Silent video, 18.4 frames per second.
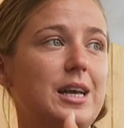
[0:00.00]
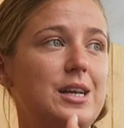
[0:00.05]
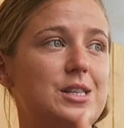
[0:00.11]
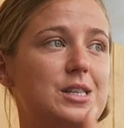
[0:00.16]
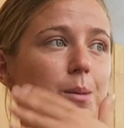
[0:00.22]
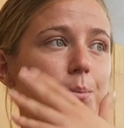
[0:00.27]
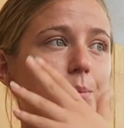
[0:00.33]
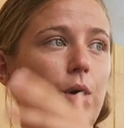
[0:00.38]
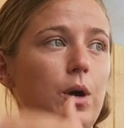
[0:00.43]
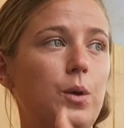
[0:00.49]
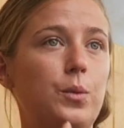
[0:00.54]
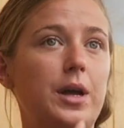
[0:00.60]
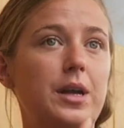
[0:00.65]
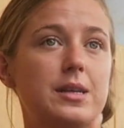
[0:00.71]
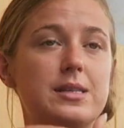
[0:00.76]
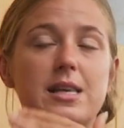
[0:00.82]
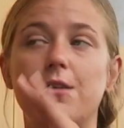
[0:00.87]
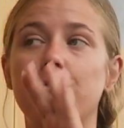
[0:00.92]
get to the point
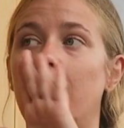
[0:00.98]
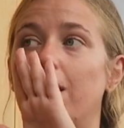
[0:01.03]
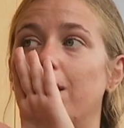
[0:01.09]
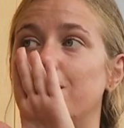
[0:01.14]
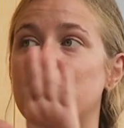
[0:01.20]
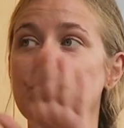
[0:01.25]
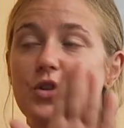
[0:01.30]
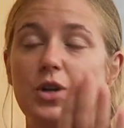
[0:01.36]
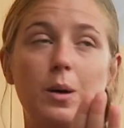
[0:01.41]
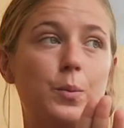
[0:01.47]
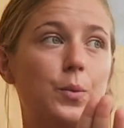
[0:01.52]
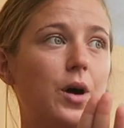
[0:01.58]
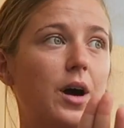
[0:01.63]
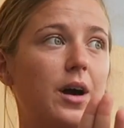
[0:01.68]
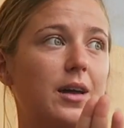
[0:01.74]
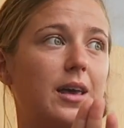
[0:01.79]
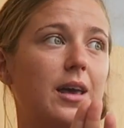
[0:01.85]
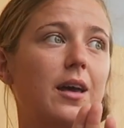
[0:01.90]
where you can say, right, I can stop
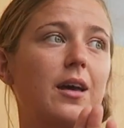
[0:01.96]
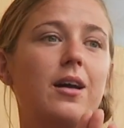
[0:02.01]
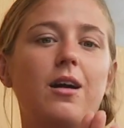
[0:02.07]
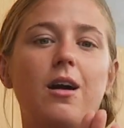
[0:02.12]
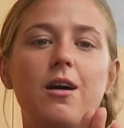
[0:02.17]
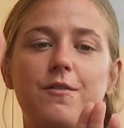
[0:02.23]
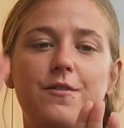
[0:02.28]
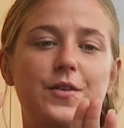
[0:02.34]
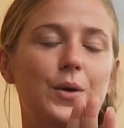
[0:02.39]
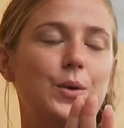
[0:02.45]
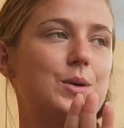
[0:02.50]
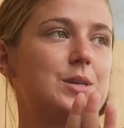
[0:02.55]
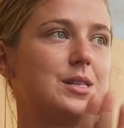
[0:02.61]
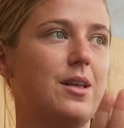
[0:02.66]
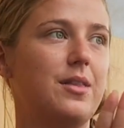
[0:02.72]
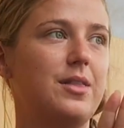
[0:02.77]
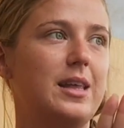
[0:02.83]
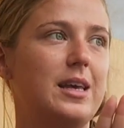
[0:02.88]
working and
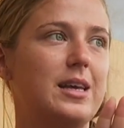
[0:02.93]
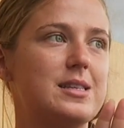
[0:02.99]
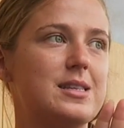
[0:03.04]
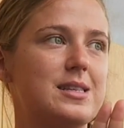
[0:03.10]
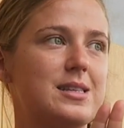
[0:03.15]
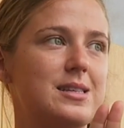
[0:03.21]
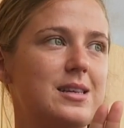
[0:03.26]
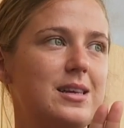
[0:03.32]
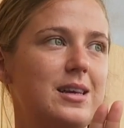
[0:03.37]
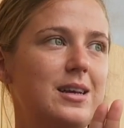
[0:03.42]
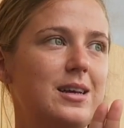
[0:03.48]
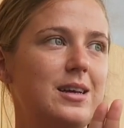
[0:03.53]
focus on this.